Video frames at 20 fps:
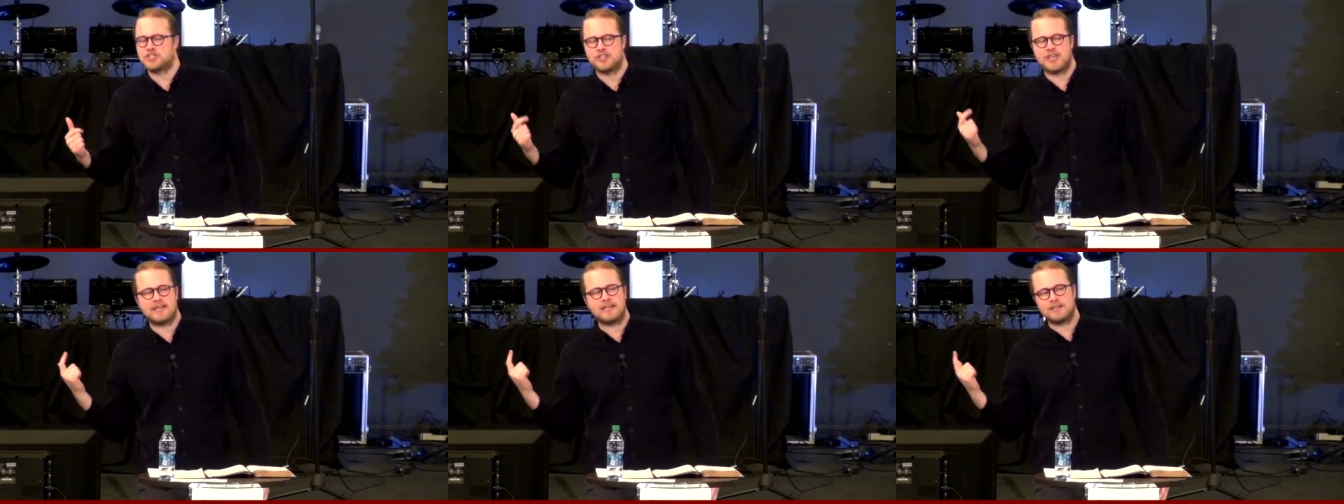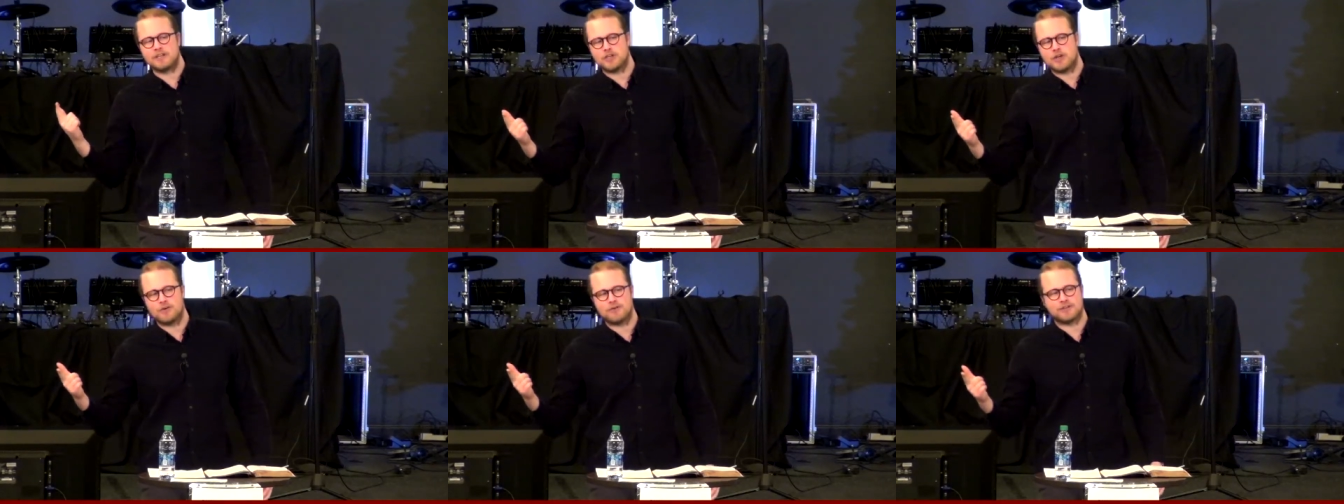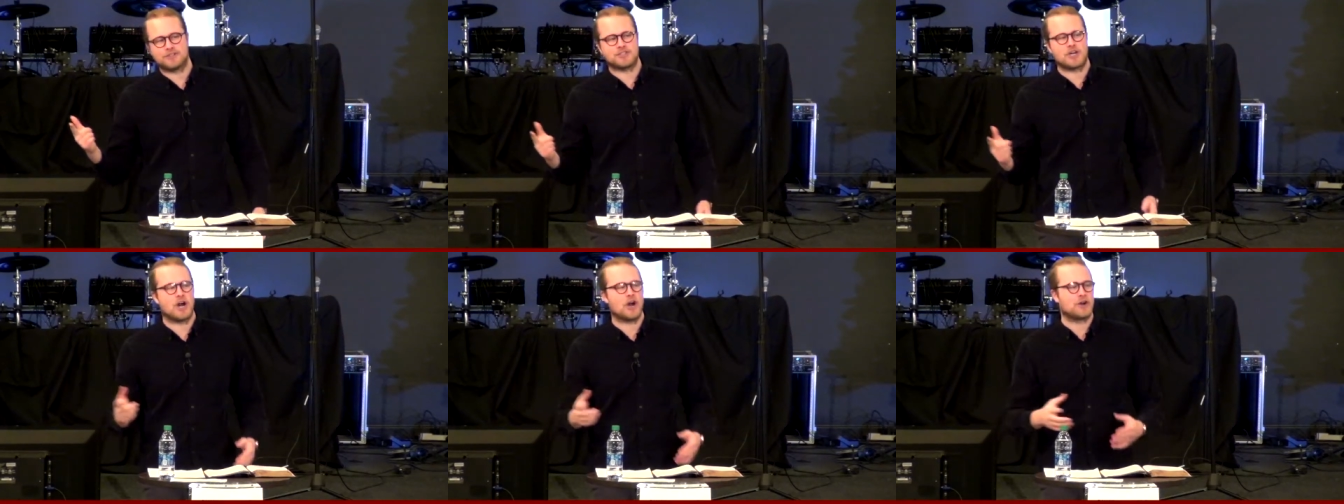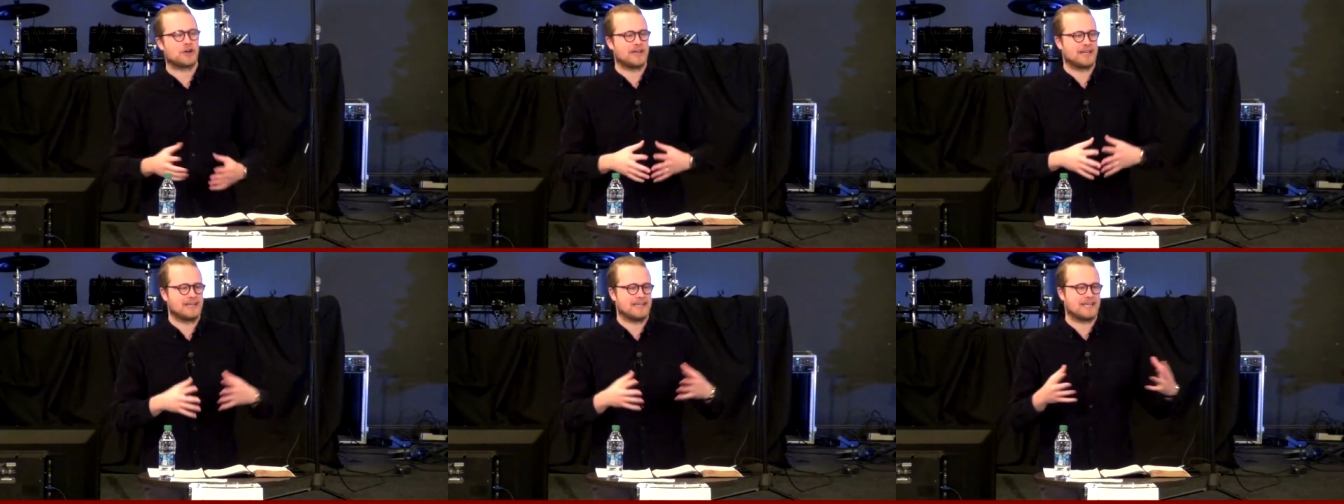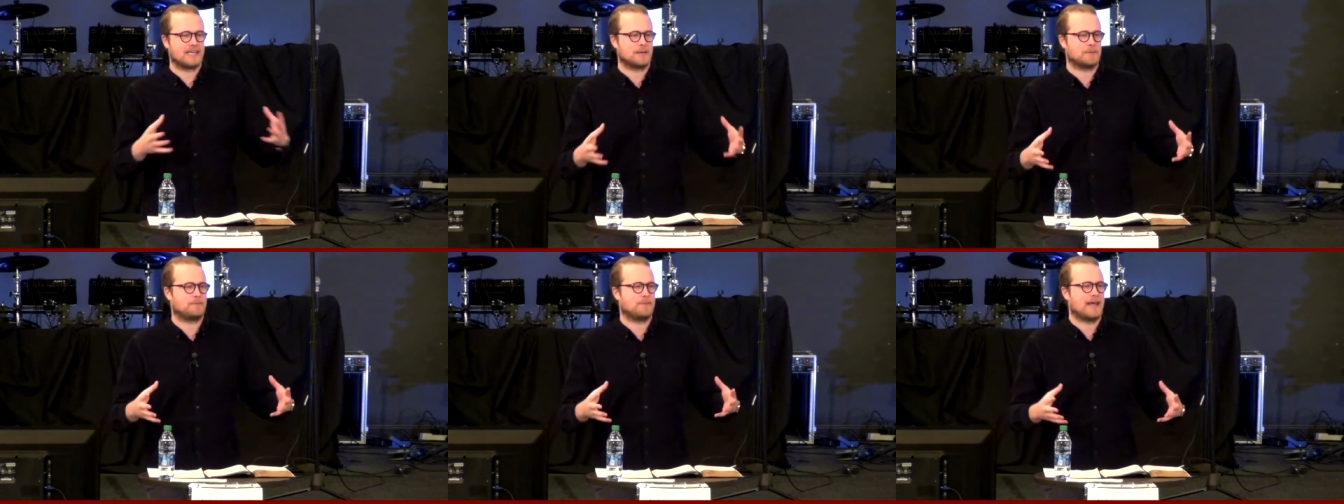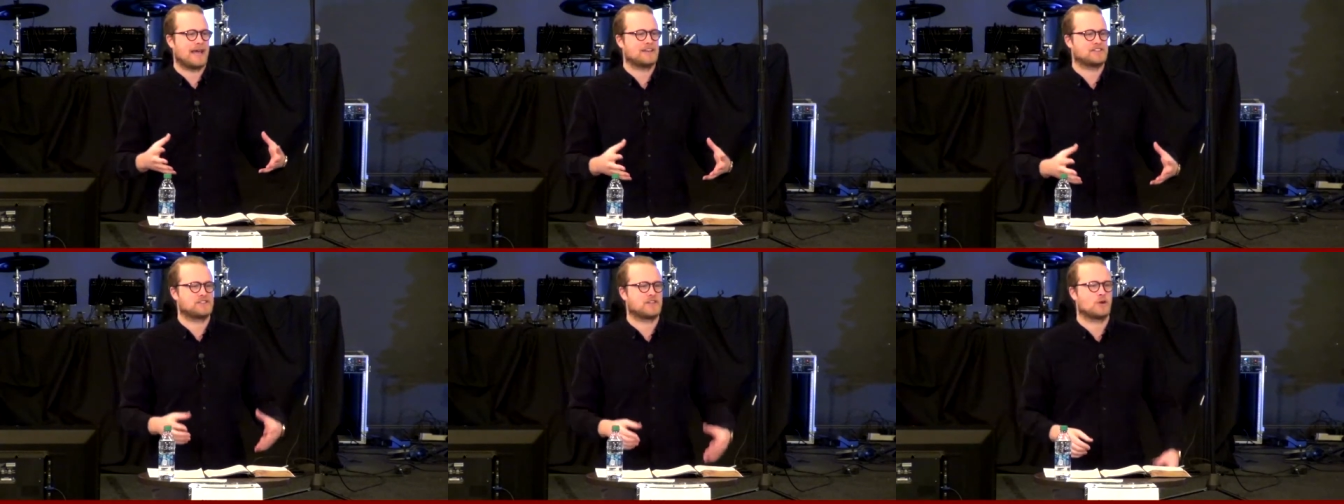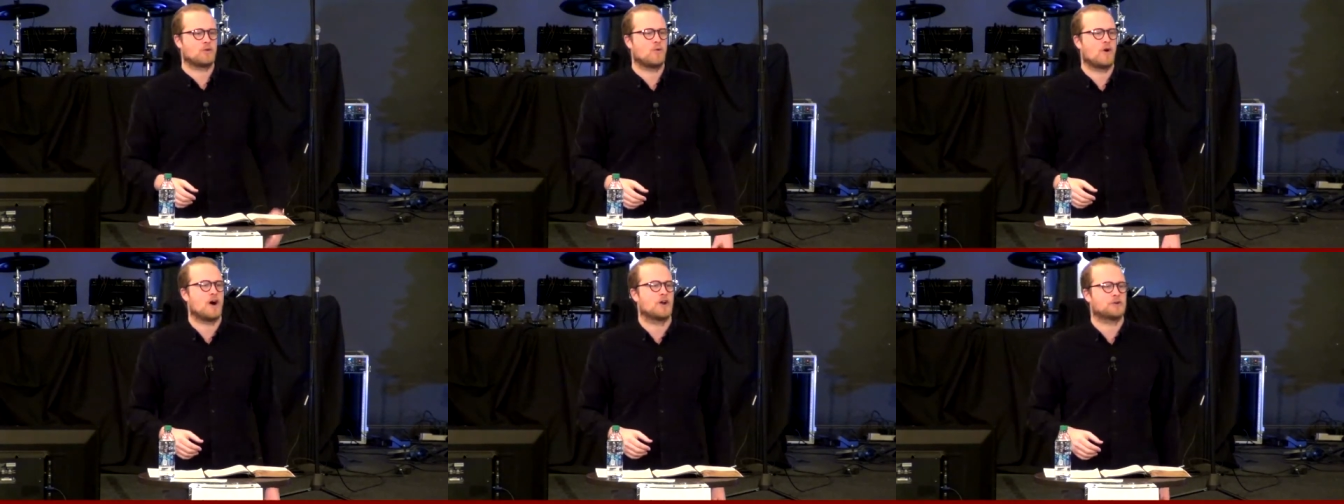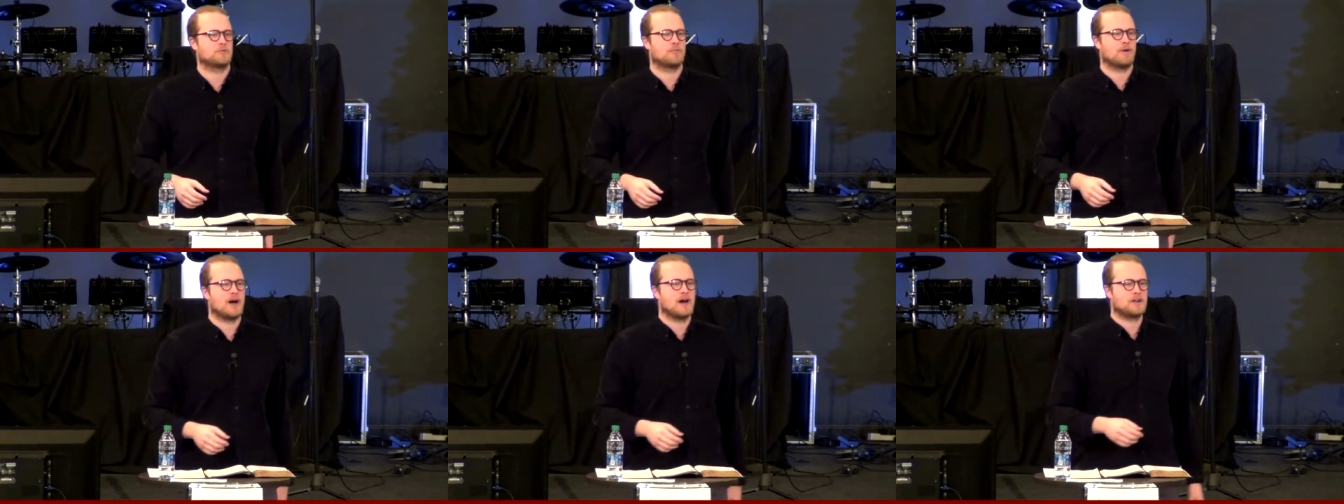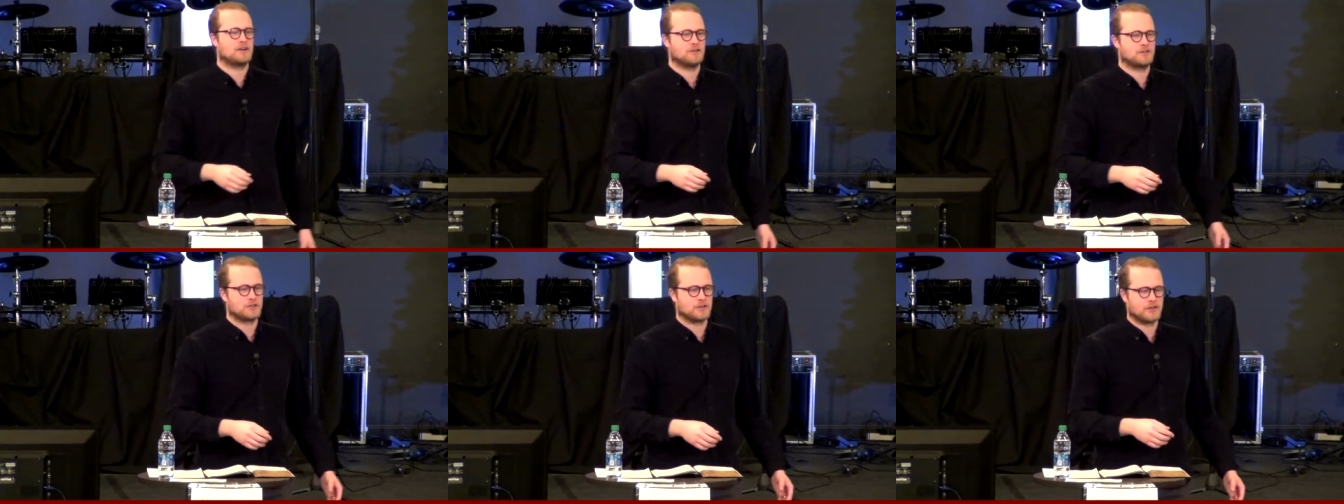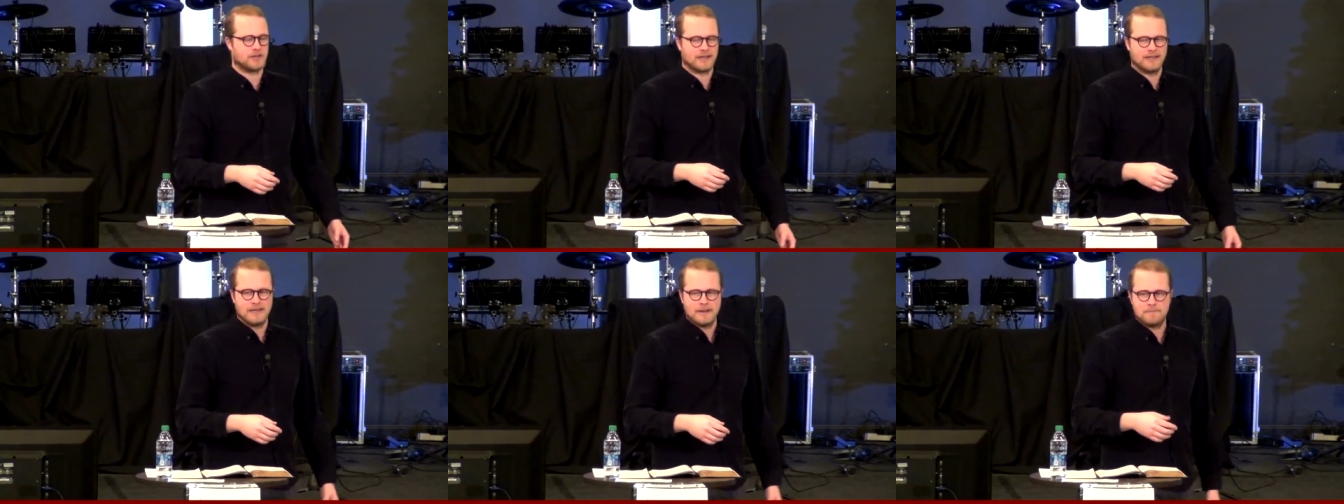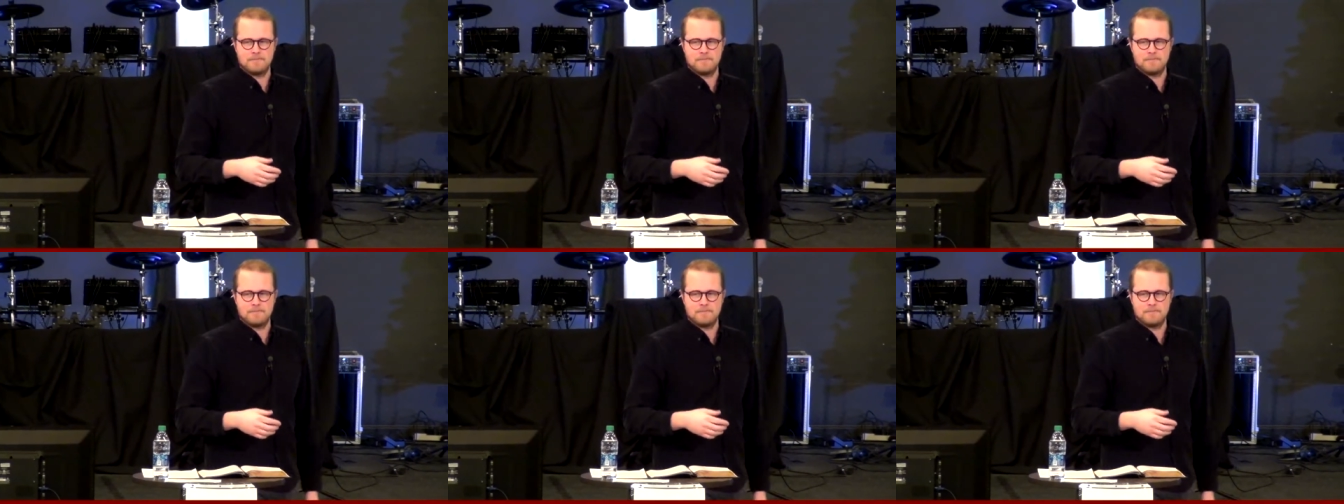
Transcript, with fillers: they didn't go to Target and get a plastic water bottle or a